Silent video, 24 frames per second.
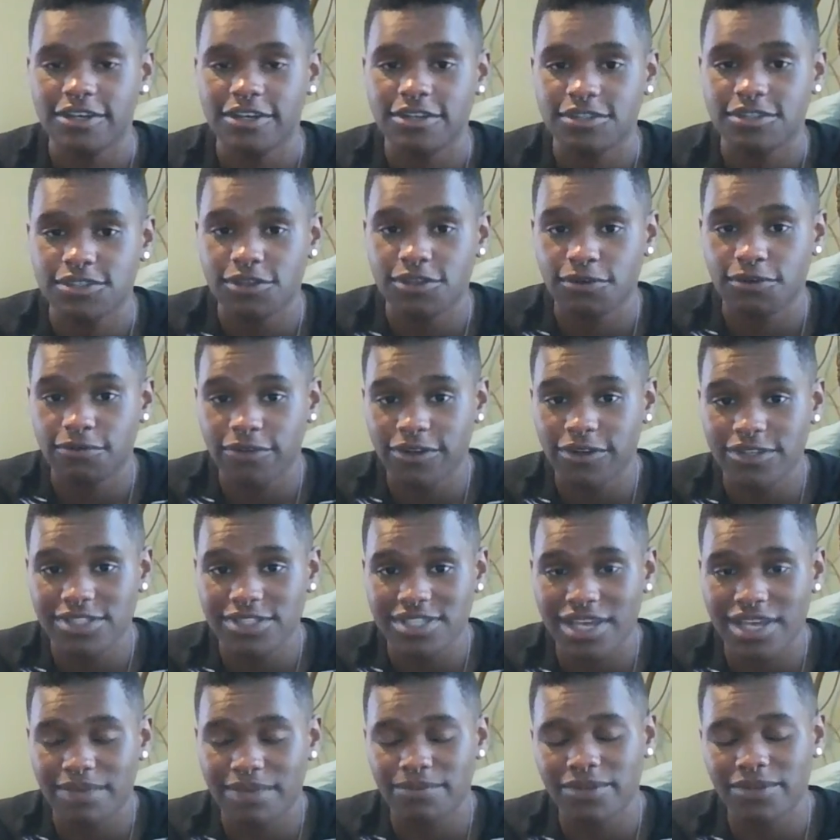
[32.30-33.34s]
So
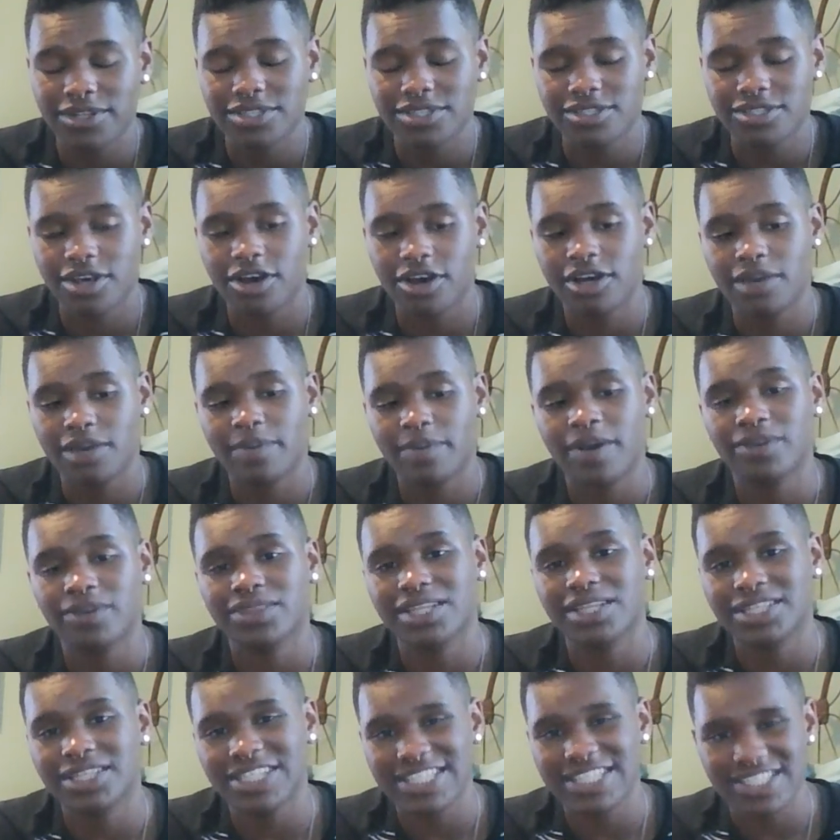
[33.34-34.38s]
first, I'm going to talk about
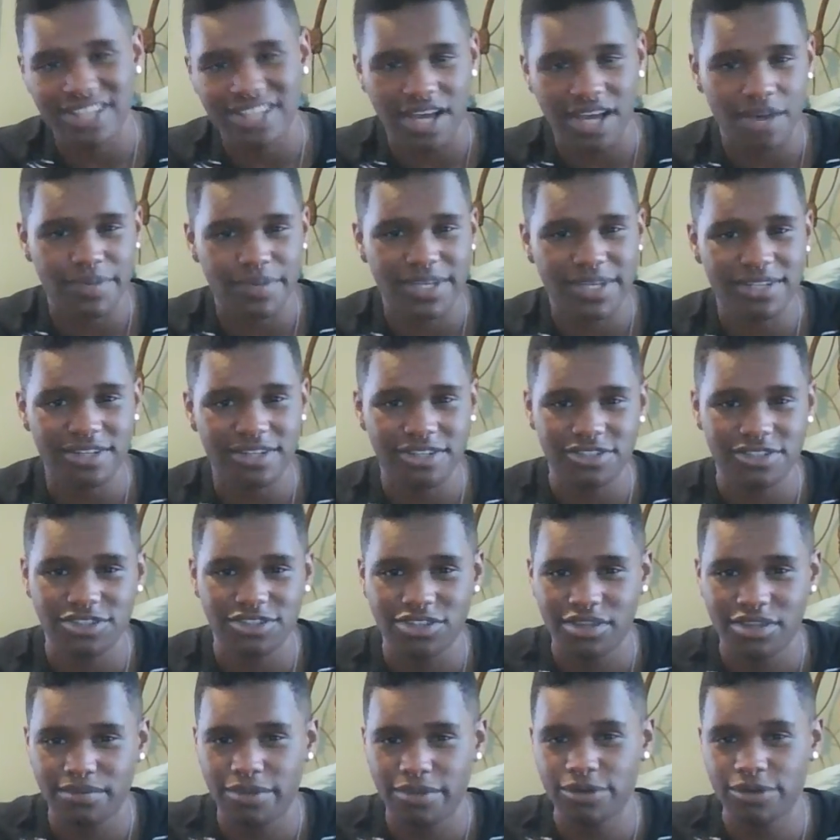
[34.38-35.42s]
the least common
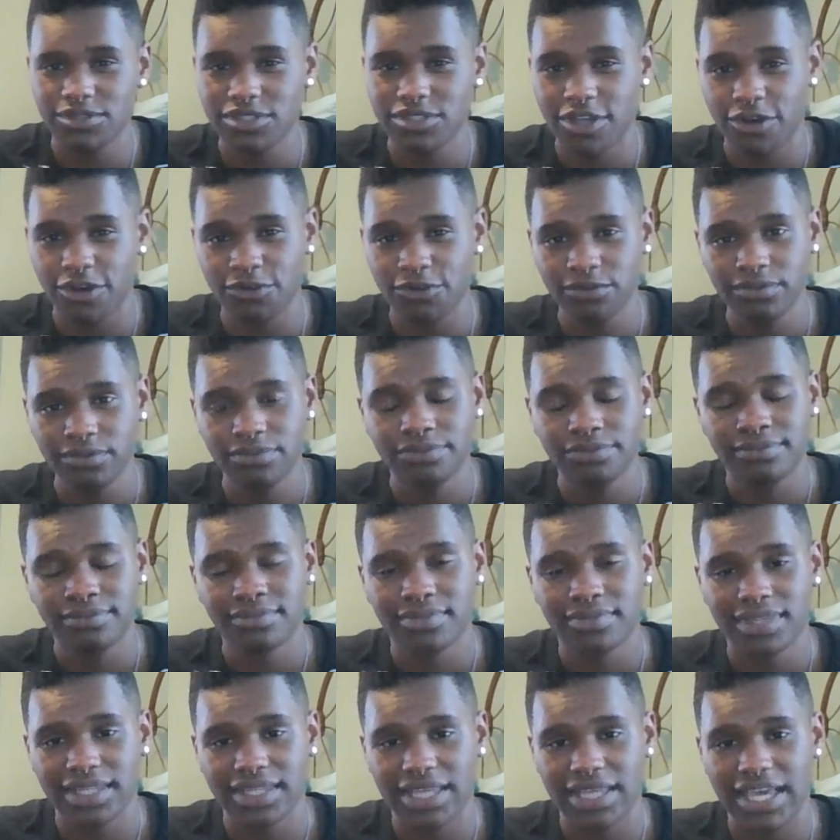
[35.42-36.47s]
to the most known
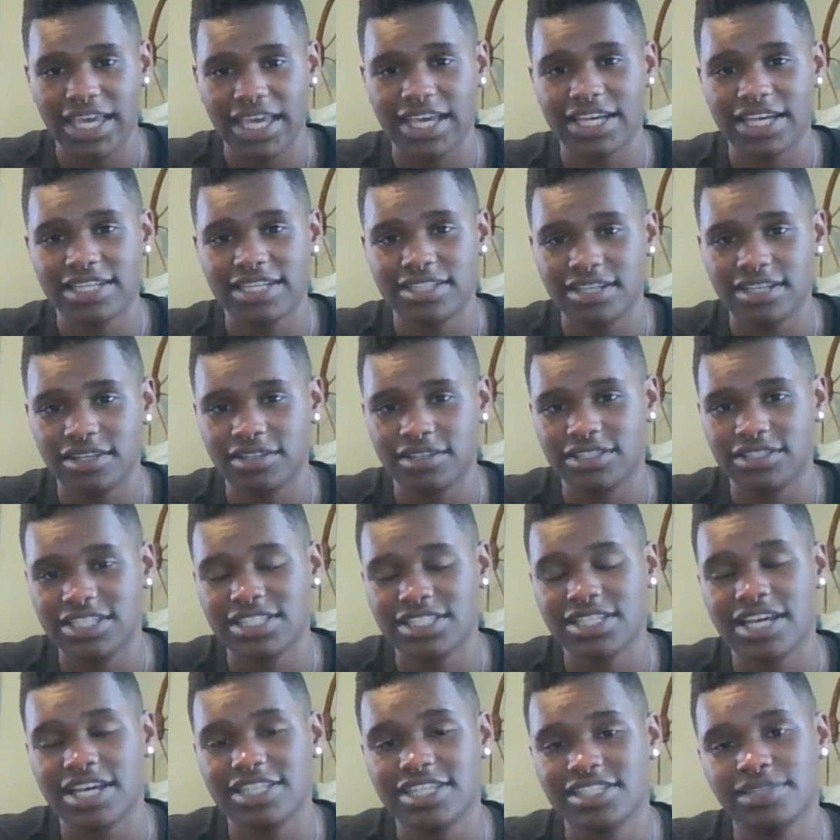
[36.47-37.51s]
and
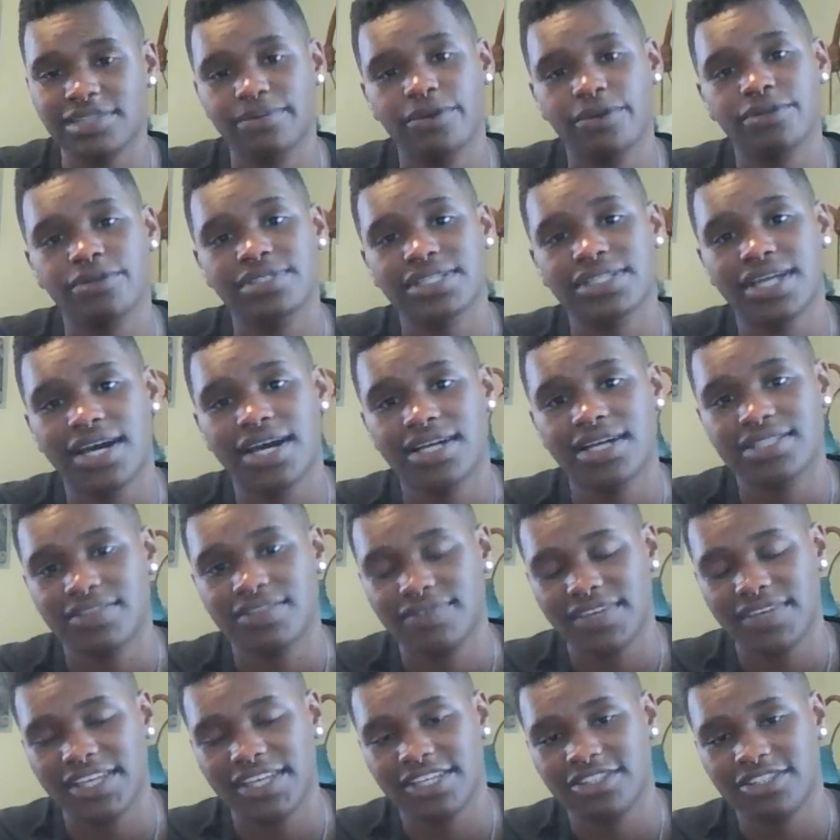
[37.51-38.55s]
discuss the pros and cons of
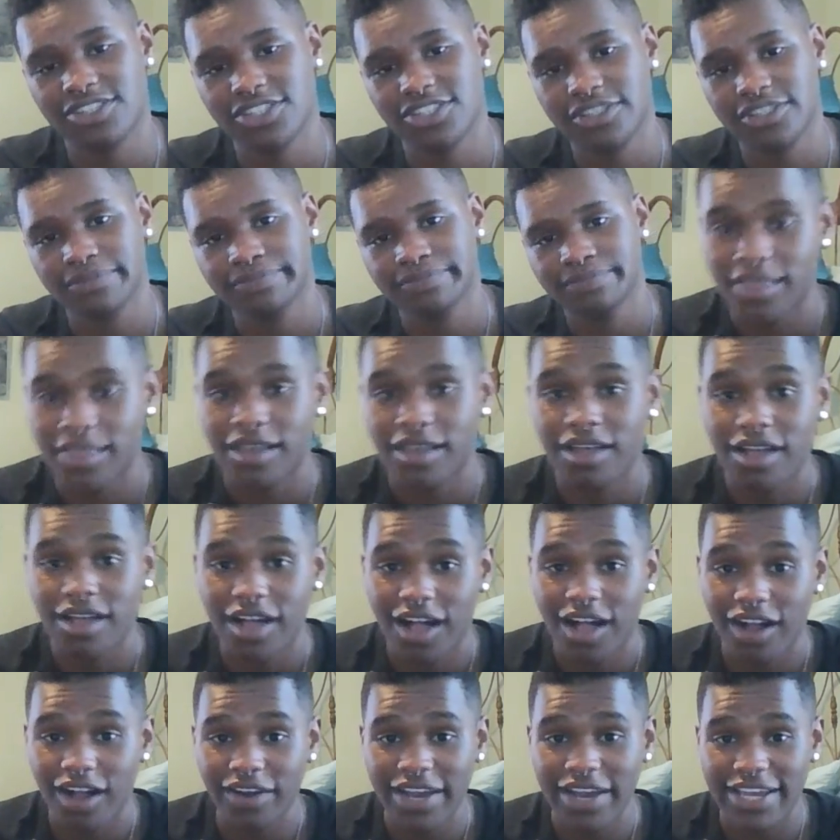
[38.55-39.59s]
each.
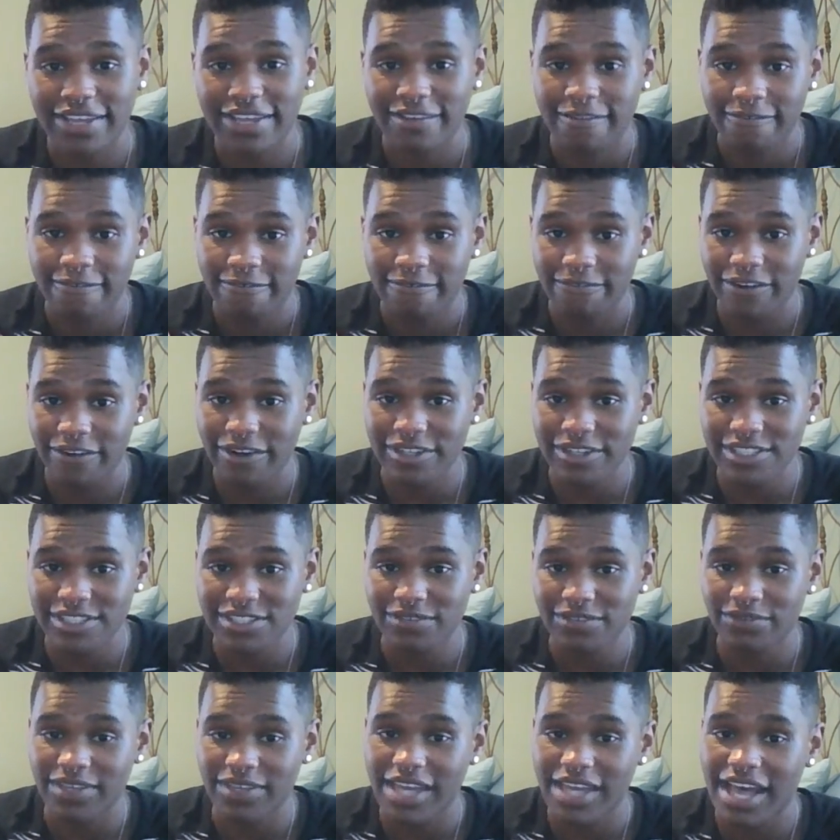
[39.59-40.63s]
Alright,
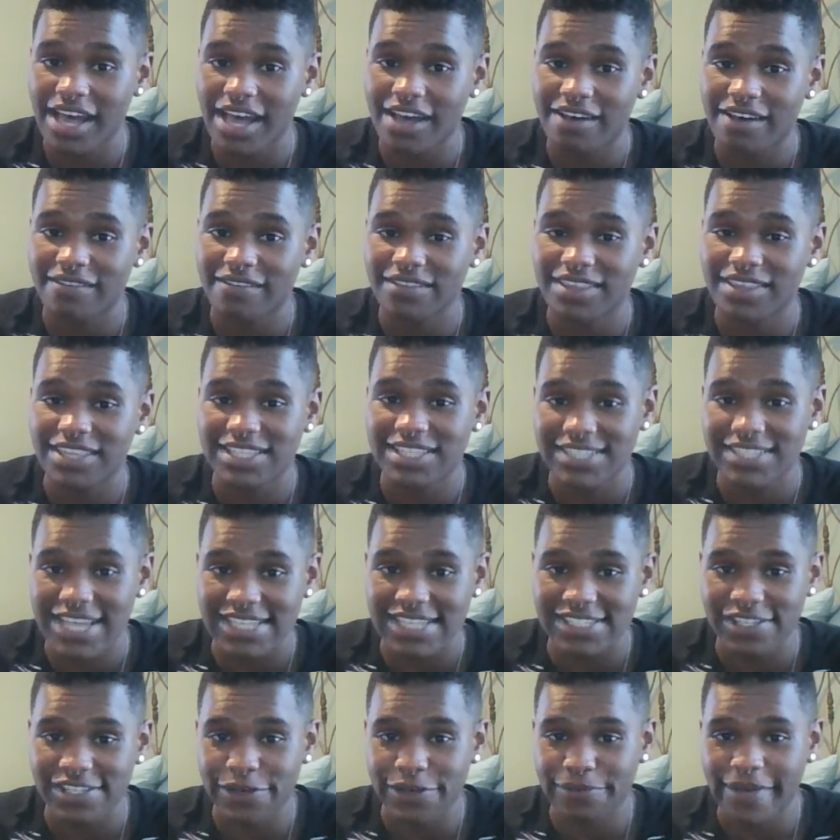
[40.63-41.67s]
first we have the
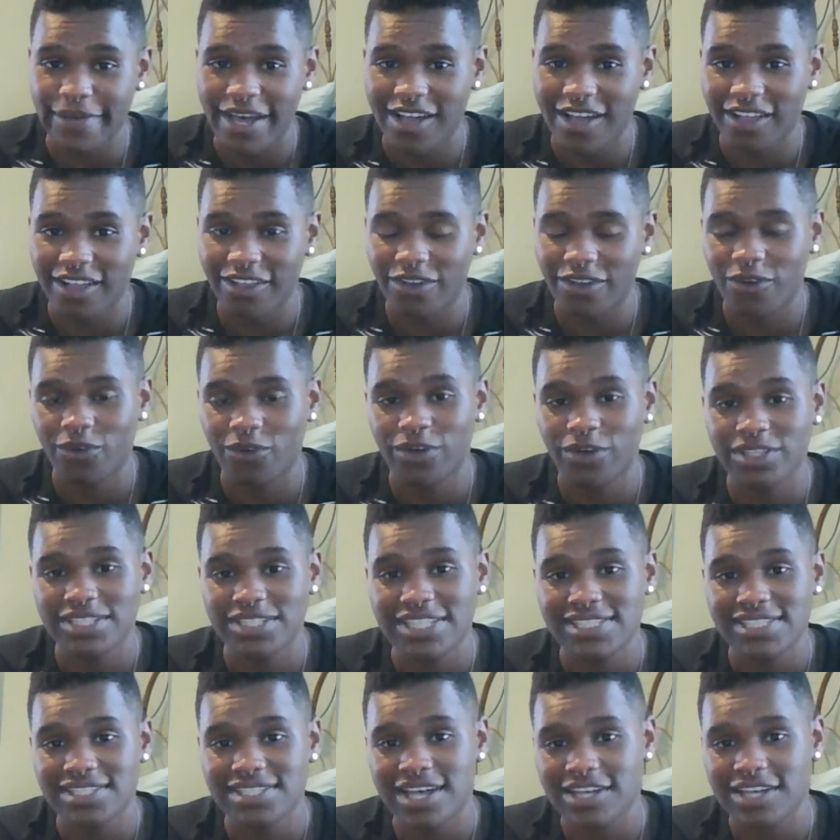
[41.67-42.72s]
TestoPel, or
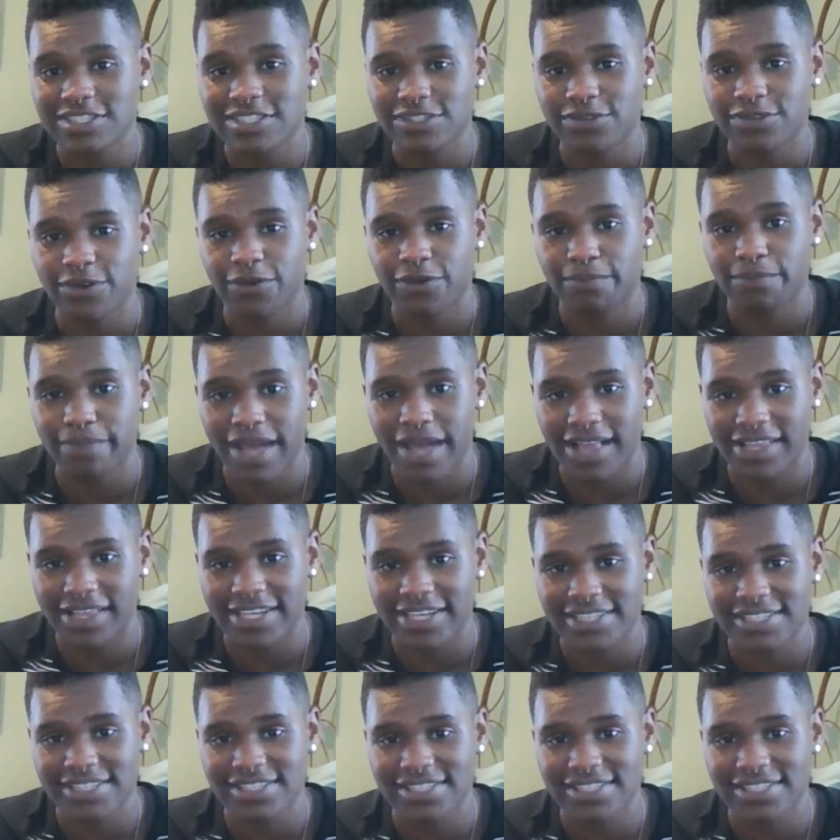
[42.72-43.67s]
testosterone pellets.